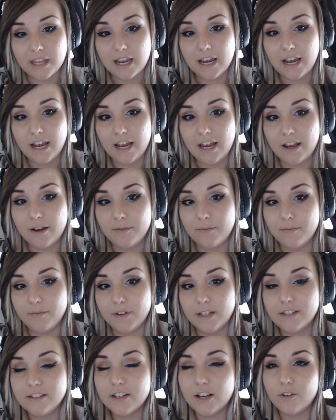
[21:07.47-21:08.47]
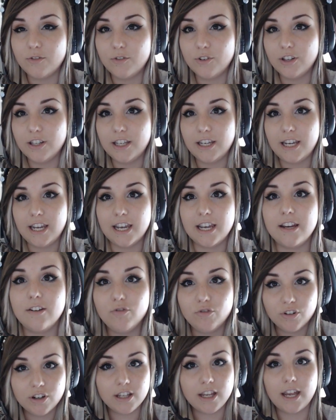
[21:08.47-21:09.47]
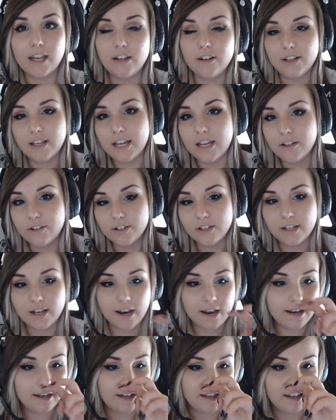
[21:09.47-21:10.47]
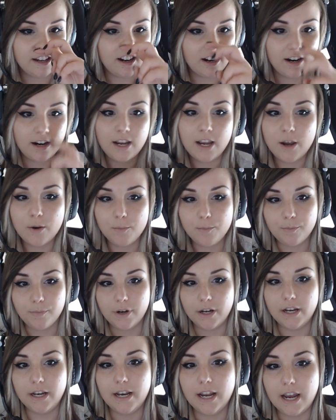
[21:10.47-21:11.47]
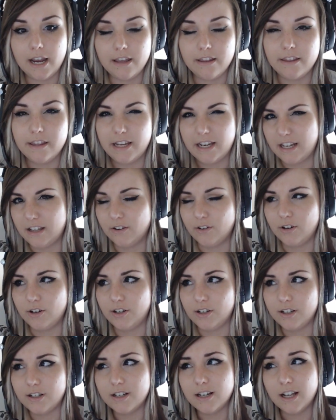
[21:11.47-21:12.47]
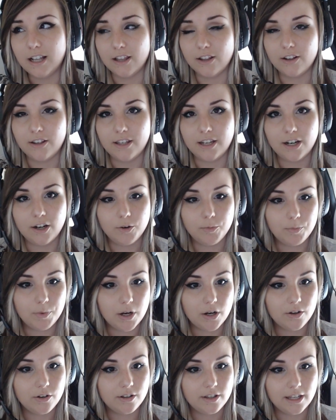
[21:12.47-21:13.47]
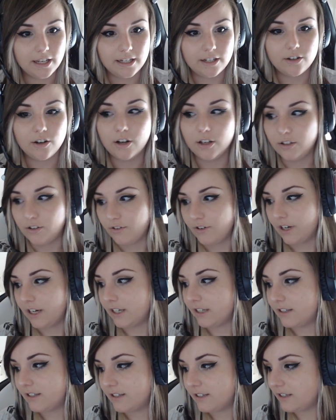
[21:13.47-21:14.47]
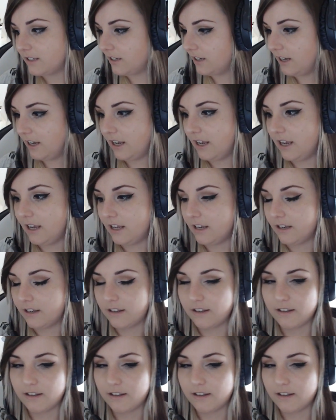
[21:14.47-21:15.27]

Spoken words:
It's not really a real education that I did there, but I think I learned a lot there about like contracts and